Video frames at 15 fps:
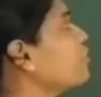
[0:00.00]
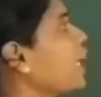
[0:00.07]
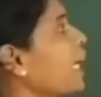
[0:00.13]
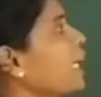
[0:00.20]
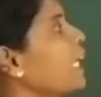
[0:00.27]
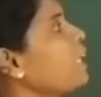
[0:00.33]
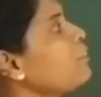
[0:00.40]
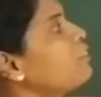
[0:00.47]

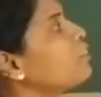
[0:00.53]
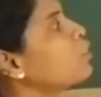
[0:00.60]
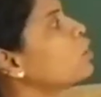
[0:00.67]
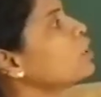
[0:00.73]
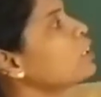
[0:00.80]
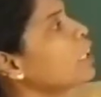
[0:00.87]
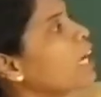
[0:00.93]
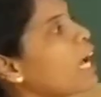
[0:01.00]
taking
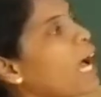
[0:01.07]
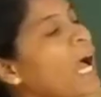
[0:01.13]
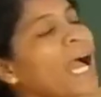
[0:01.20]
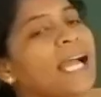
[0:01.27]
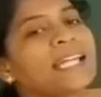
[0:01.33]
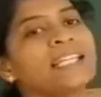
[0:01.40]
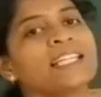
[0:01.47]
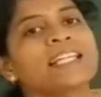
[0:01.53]
food
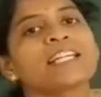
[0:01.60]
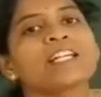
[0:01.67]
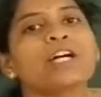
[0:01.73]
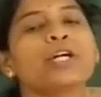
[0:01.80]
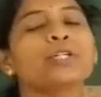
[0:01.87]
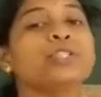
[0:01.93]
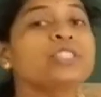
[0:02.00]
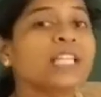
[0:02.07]
and
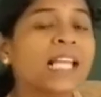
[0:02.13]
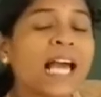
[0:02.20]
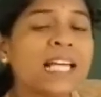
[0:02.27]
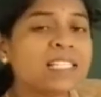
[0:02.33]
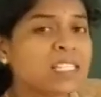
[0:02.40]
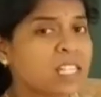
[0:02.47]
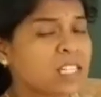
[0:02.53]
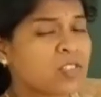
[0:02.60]

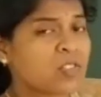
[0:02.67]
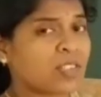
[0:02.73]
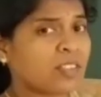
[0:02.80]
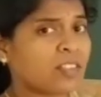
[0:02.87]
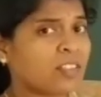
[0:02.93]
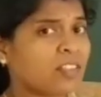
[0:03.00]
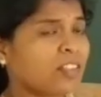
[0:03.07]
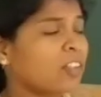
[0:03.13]
utilization.
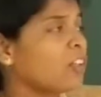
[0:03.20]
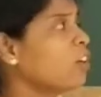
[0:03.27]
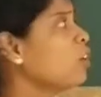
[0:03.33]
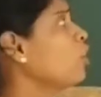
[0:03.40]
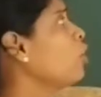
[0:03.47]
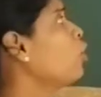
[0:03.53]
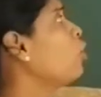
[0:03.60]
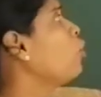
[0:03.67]

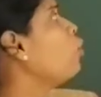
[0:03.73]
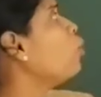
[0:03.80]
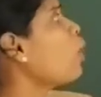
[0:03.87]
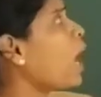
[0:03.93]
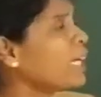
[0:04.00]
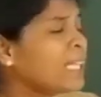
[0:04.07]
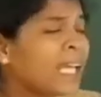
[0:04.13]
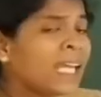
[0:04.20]

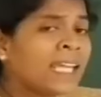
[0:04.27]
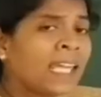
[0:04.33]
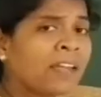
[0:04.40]
What takes